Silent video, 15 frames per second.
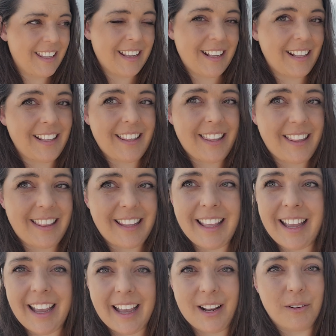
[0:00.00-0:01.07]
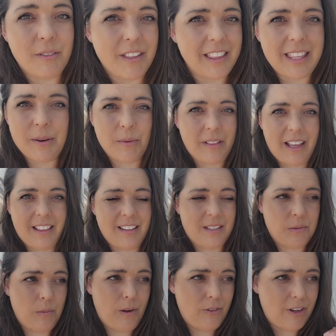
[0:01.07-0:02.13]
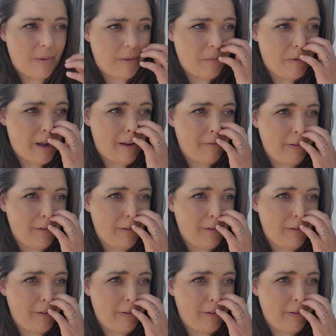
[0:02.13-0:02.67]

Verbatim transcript: and I don't think they were like this when we dropped them off,